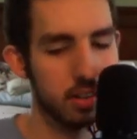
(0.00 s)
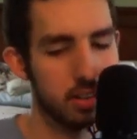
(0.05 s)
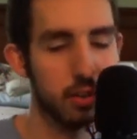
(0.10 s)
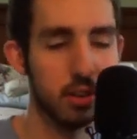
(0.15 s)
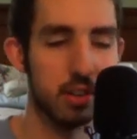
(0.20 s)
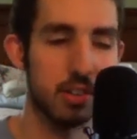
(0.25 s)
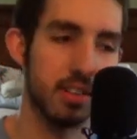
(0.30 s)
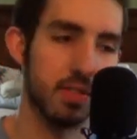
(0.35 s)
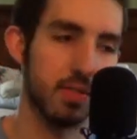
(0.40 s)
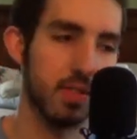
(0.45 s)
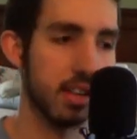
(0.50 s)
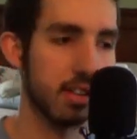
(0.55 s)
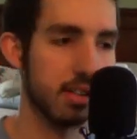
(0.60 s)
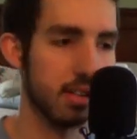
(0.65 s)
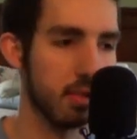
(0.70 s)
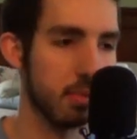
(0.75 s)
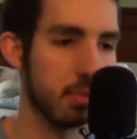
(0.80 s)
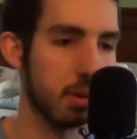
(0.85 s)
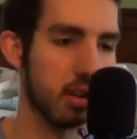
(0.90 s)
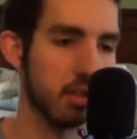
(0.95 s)
if that's
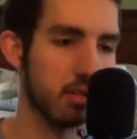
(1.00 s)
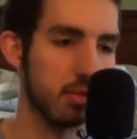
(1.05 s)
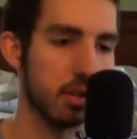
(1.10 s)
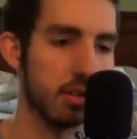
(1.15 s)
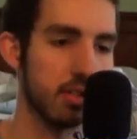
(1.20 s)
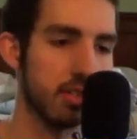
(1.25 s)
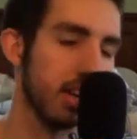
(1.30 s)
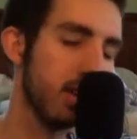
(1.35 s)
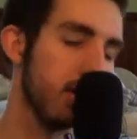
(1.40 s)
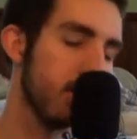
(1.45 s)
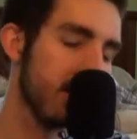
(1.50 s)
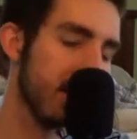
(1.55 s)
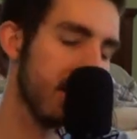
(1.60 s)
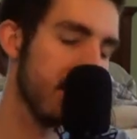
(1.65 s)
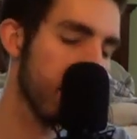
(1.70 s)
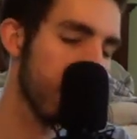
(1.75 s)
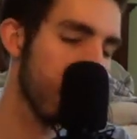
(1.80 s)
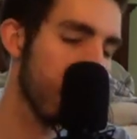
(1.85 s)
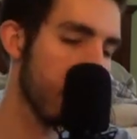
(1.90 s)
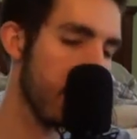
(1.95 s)
even possible, say you study
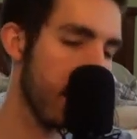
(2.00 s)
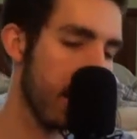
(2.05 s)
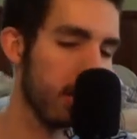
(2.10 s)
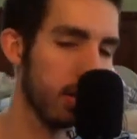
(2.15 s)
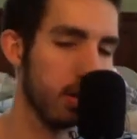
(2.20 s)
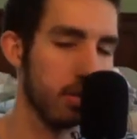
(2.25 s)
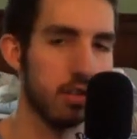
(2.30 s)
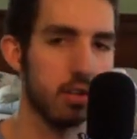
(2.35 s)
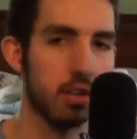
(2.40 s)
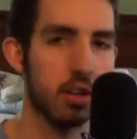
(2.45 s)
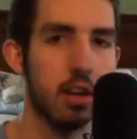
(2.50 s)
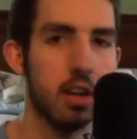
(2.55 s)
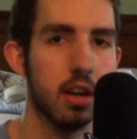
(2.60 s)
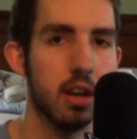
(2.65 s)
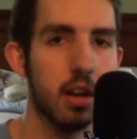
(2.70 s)
4 hours,